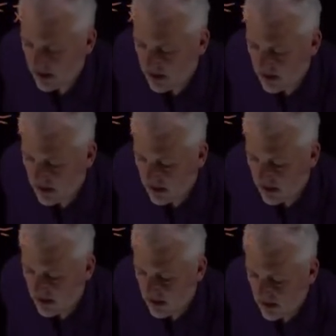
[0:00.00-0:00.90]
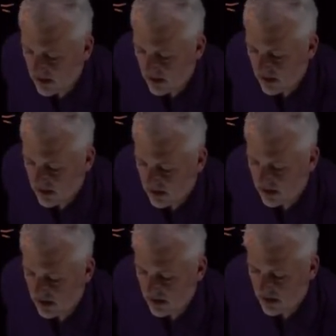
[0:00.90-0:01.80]

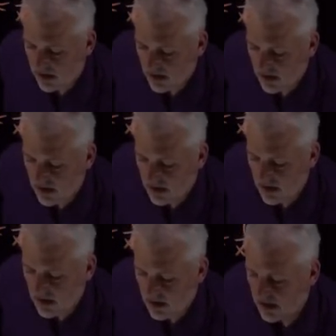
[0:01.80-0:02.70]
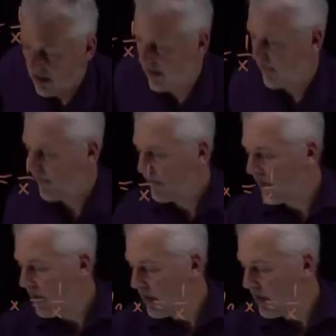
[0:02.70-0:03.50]
[no speech]